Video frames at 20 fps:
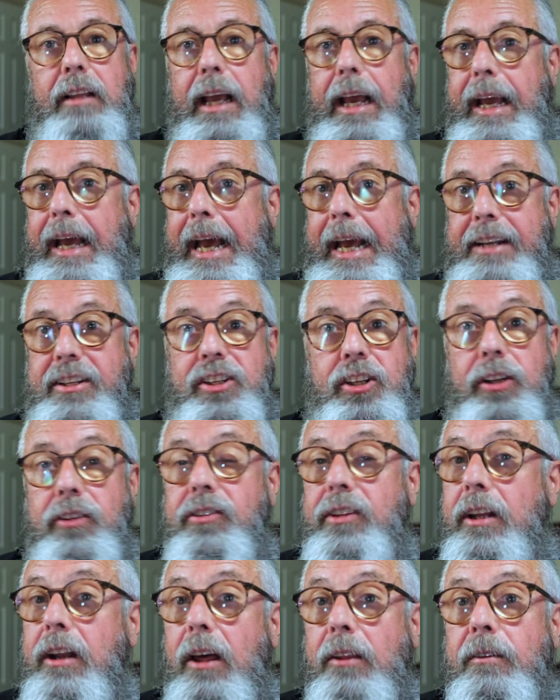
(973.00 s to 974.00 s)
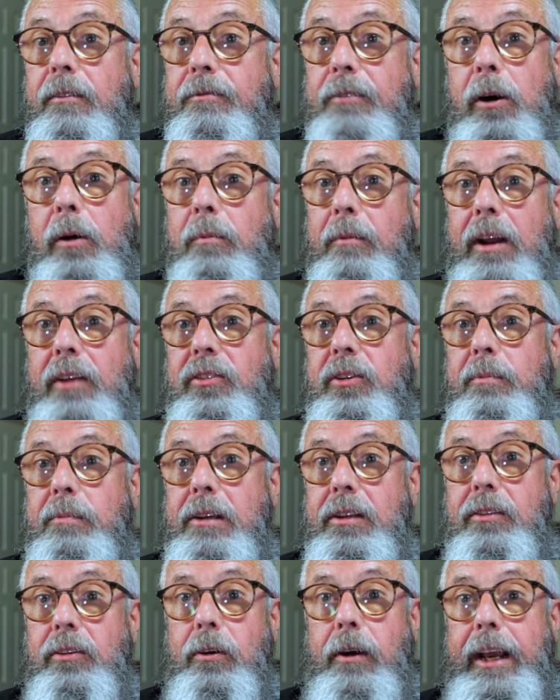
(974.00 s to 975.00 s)
That's just another film
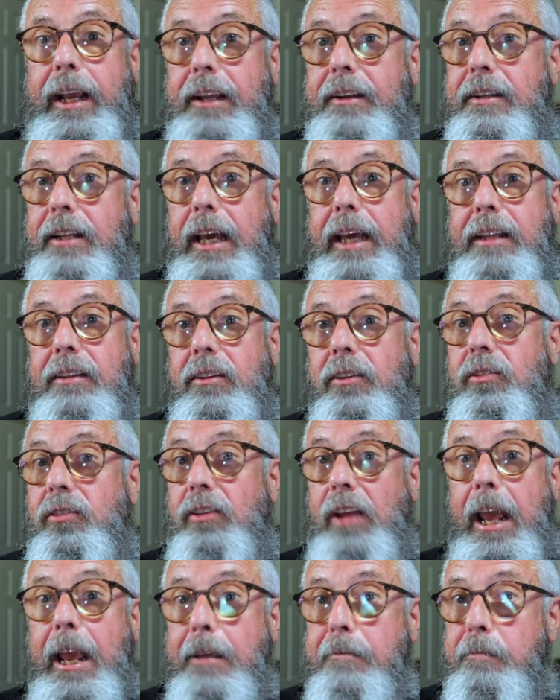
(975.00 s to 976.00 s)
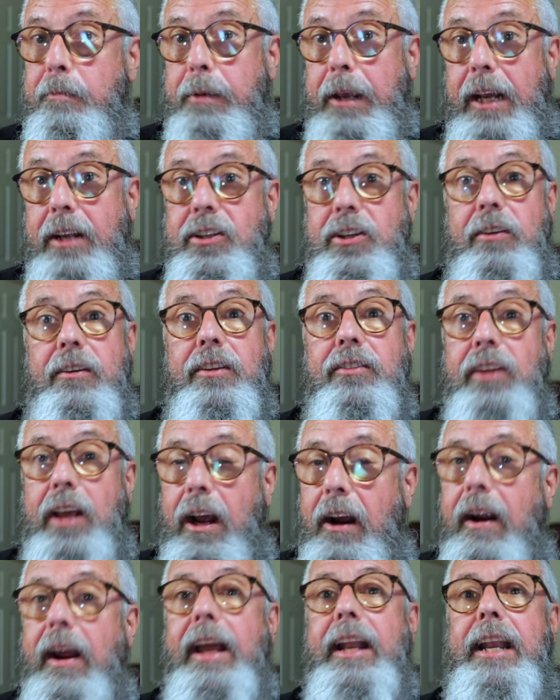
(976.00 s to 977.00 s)
recipe. So I can take the same picture and say,
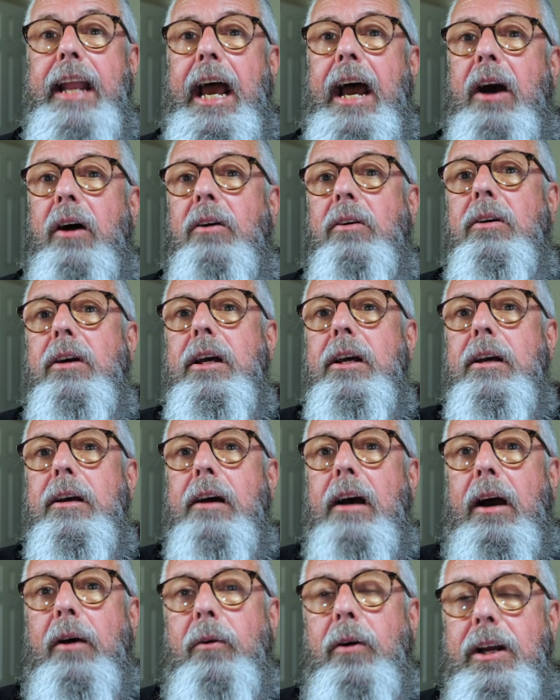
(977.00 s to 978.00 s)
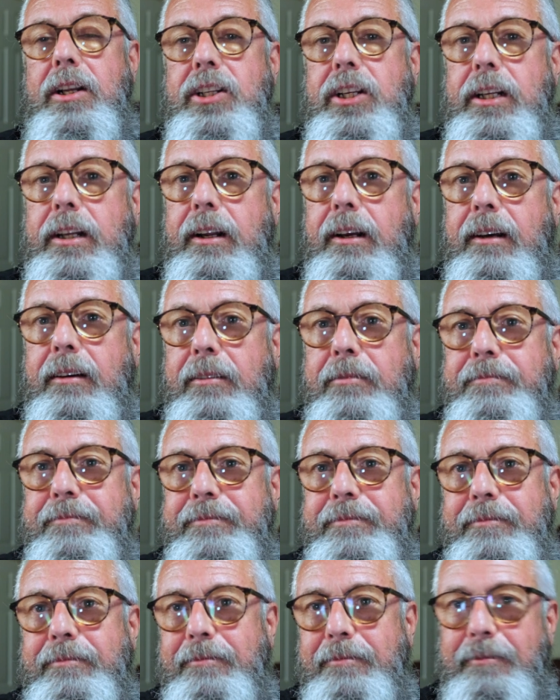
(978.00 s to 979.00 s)
all right, now I want you to,
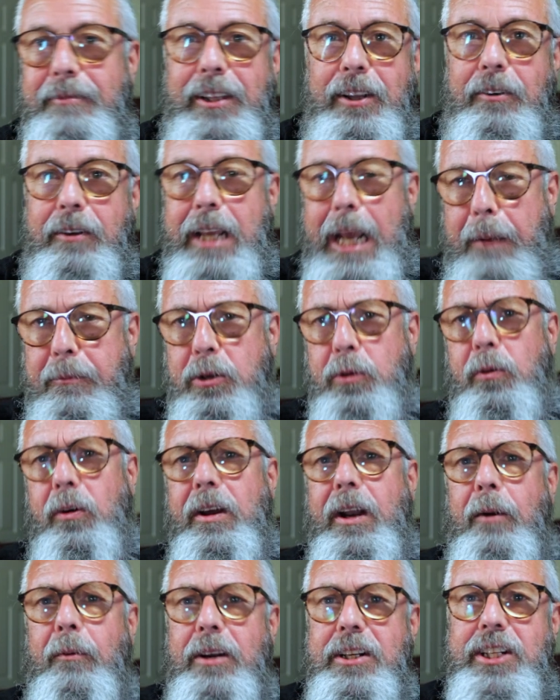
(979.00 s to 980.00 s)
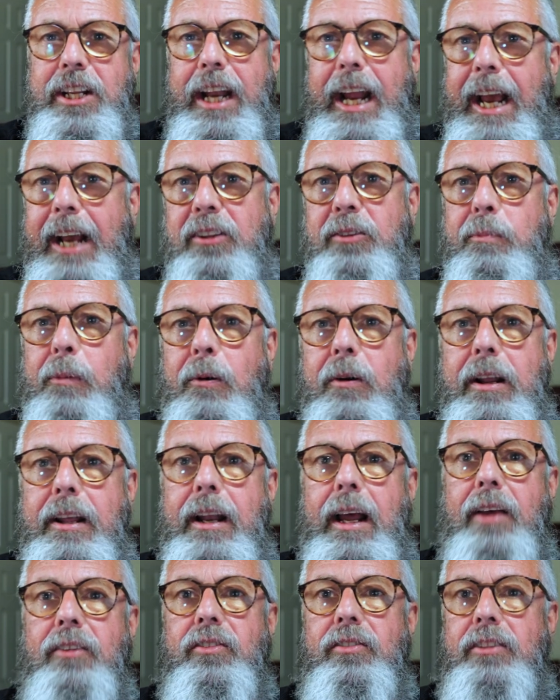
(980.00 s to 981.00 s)
Capture One, I want you to export it
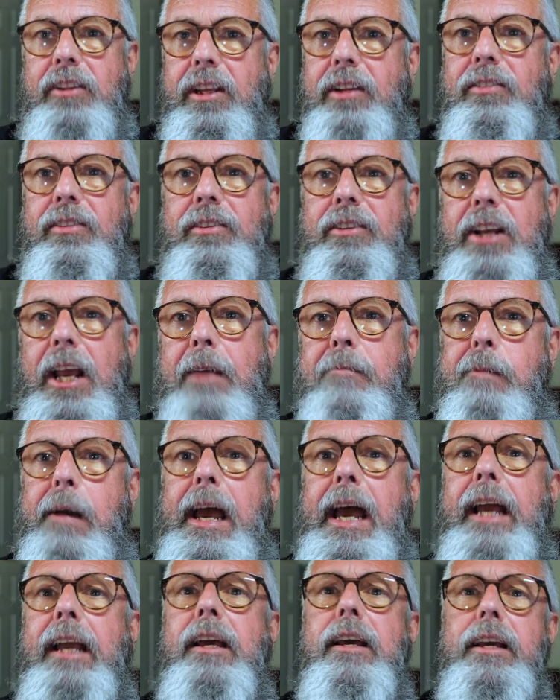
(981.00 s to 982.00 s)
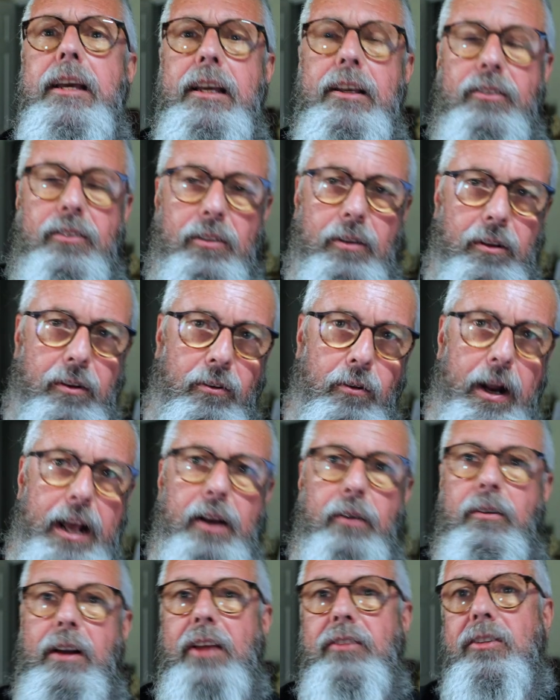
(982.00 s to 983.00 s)
as this JPEG. It's
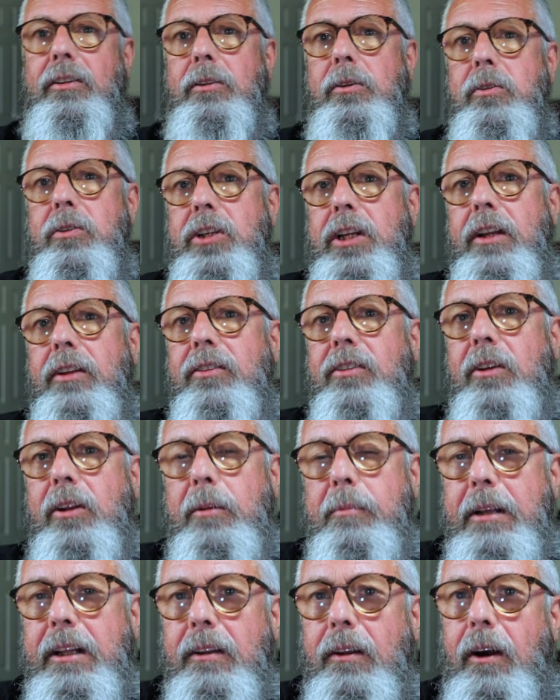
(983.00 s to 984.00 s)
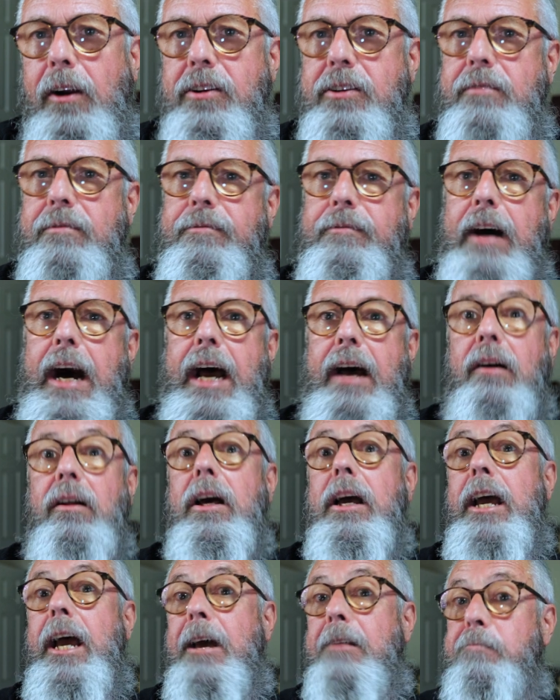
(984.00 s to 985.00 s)
greater resolution. It's going to be a larger file,
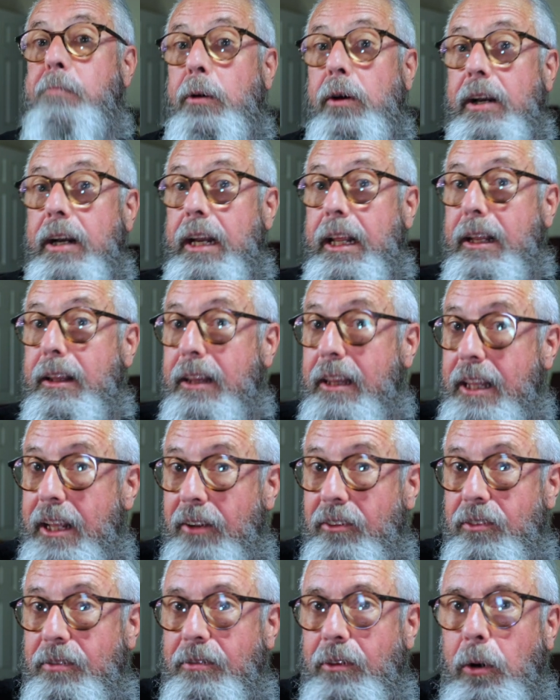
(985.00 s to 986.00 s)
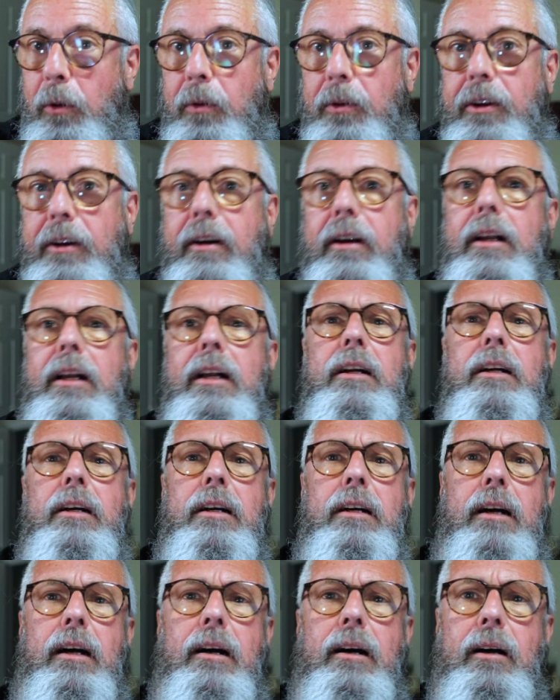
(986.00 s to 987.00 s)
and put it in this folder.
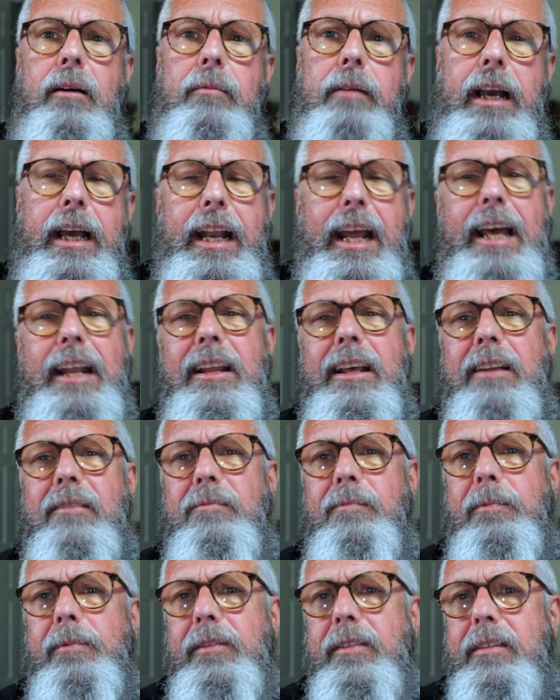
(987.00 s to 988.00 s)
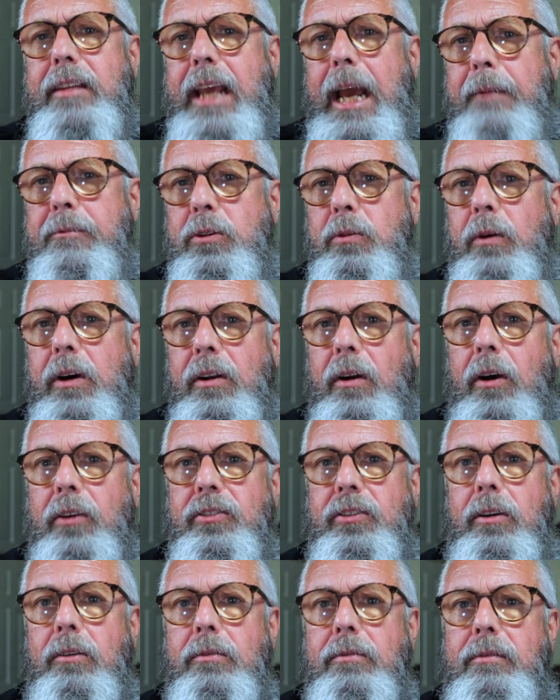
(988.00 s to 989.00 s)
And then Capture One
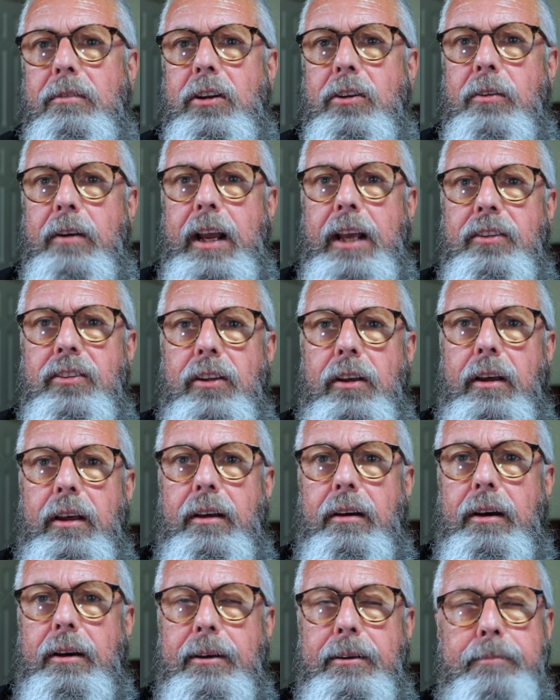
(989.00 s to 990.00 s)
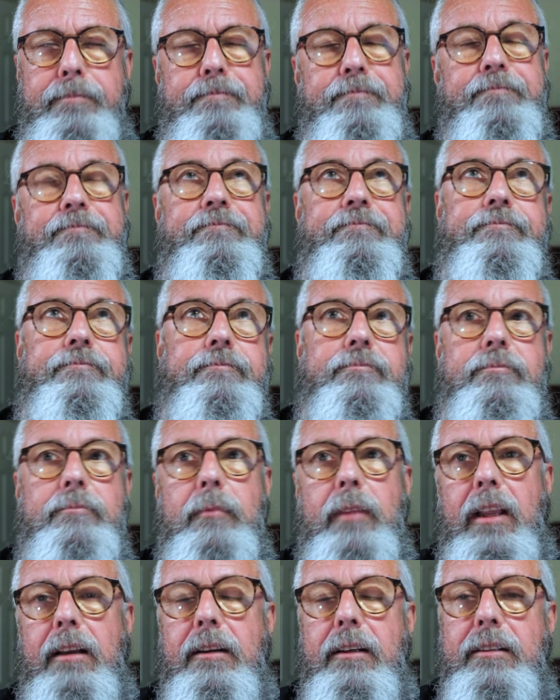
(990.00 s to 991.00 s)
also creates a
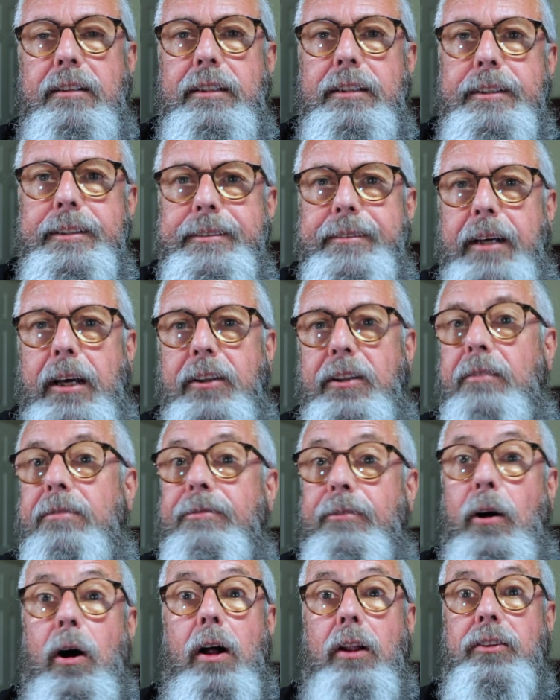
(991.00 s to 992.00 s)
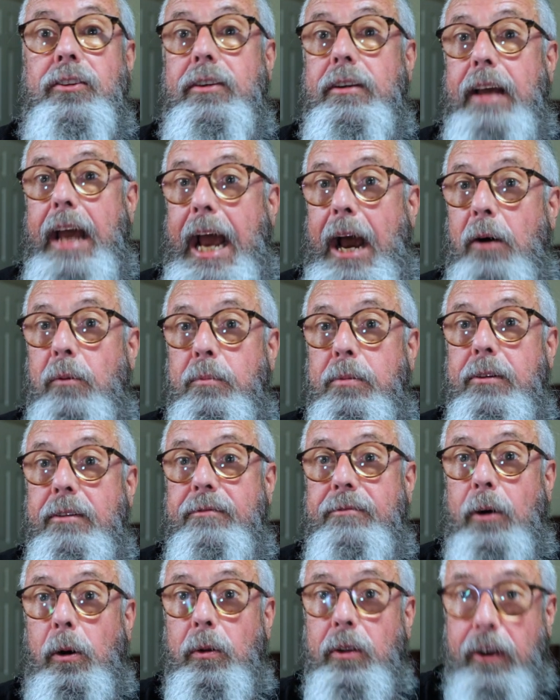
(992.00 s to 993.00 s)
default output
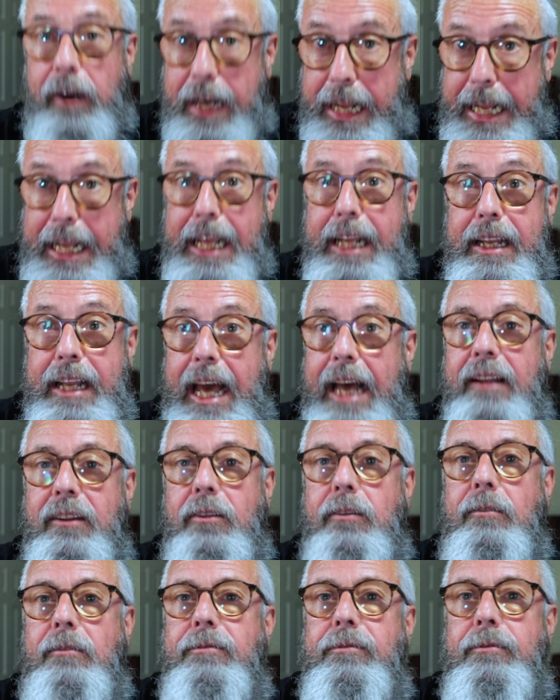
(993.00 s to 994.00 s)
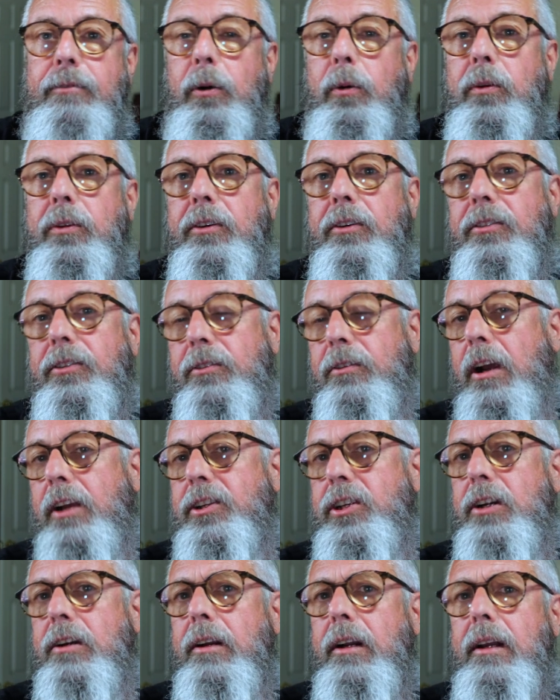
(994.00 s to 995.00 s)
folder in that little folder
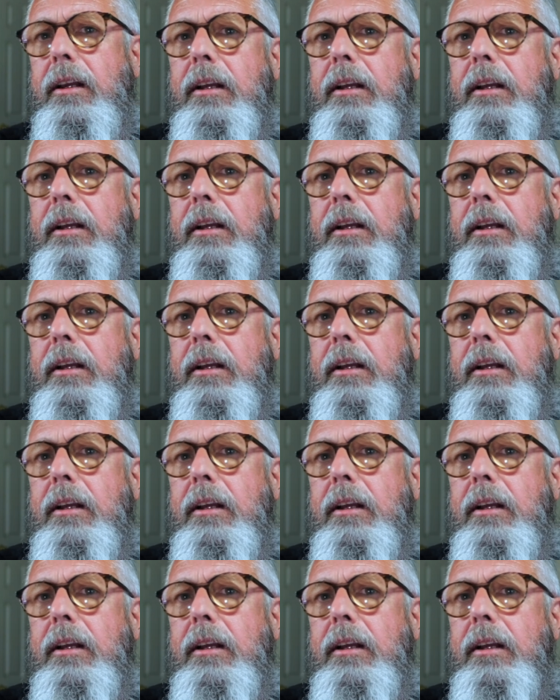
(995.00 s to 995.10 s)
structure.